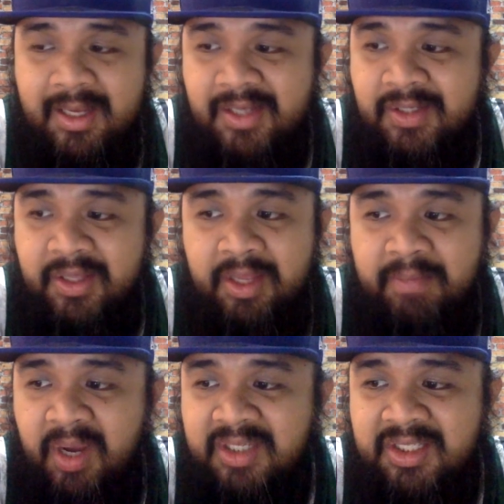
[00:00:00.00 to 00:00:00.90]
So I
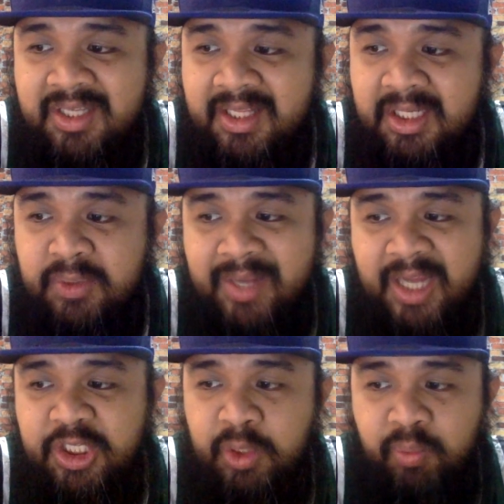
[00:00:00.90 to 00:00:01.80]
think Boston Celtics would
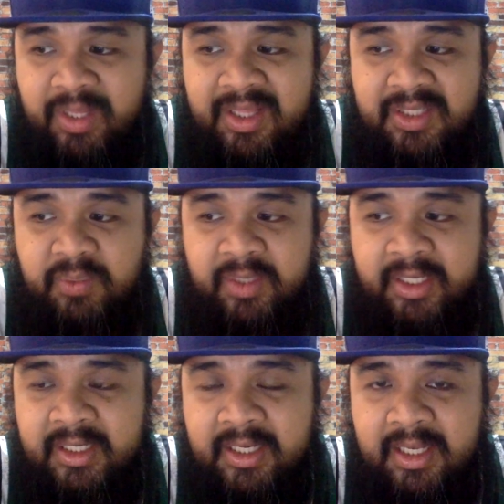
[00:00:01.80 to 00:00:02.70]
actually win this one.
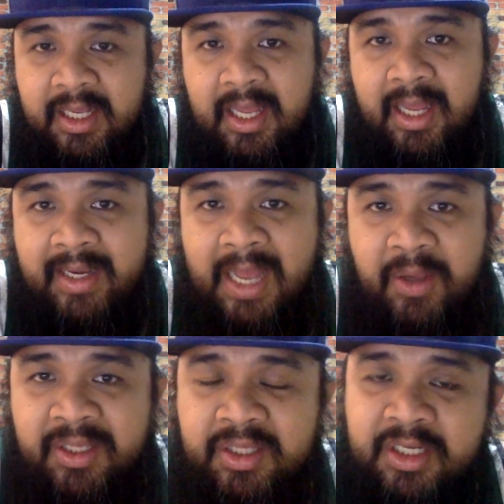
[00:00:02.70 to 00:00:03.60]
Now,
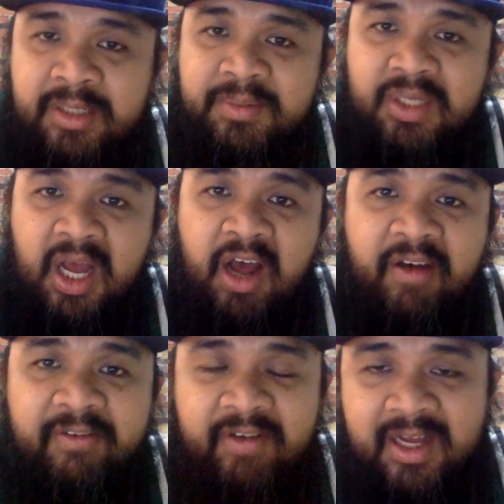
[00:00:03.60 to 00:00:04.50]
in terms
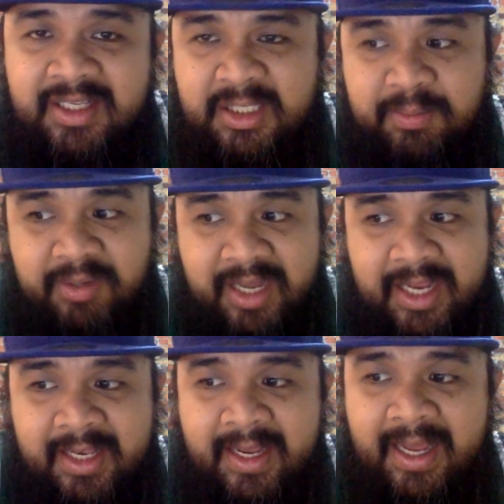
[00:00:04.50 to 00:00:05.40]
of the
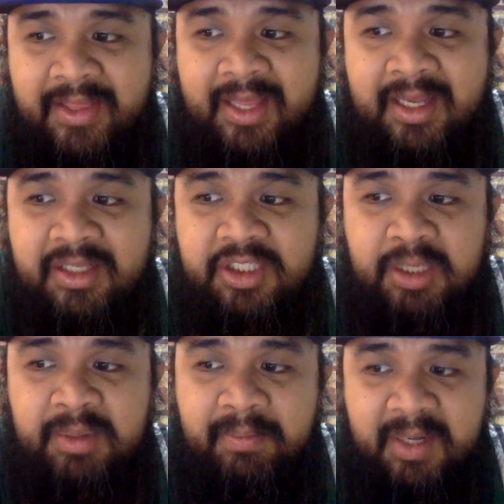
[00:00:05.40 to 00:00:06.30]
spread, I think
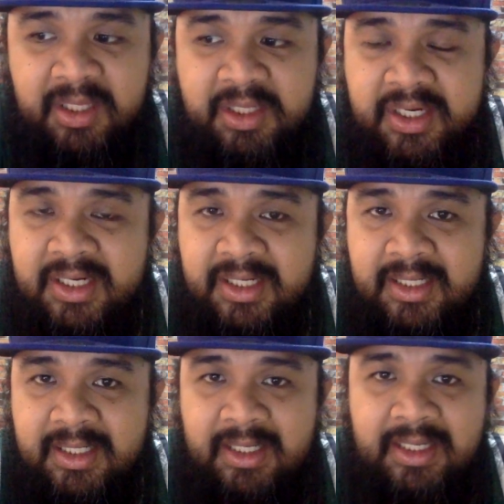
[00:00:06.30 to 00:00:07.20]
Jimmy Butler
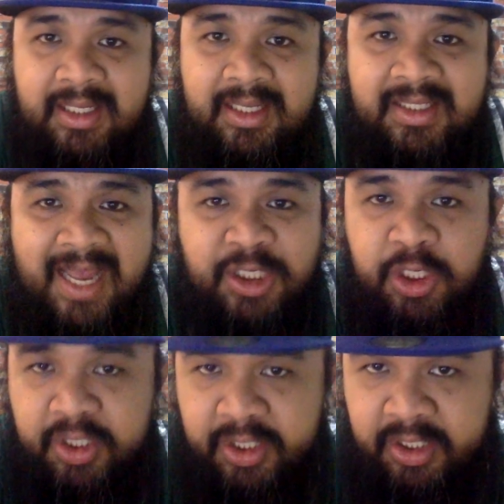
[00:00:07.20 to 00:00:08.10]
is
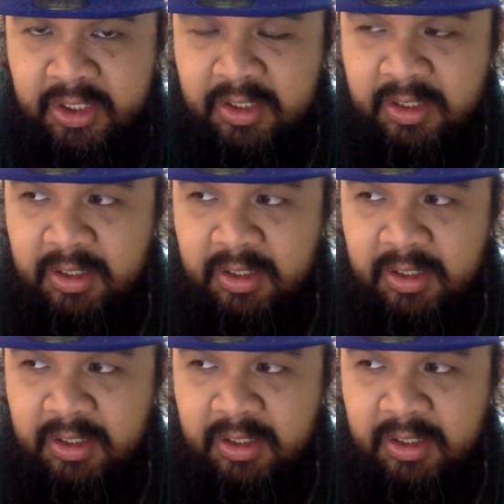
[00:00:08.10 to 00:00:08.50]
actually hurt,